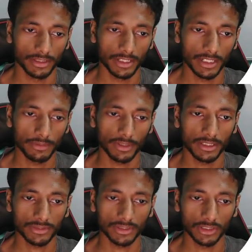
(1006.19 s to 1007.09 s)
n
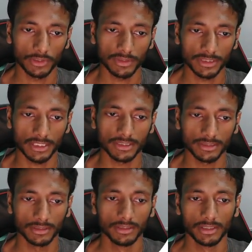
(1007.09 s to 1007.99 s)
minus 10 to the power 6,
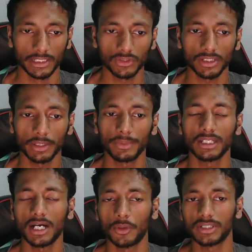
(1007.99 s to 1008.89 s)
it will give me the
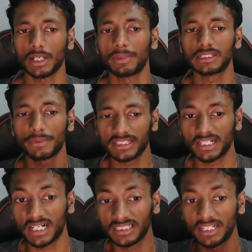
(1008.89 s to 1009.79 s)
how many numbers is present
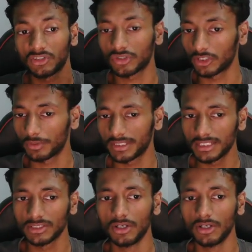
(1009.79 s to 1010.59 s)
greater than equals to 10 to the power 6,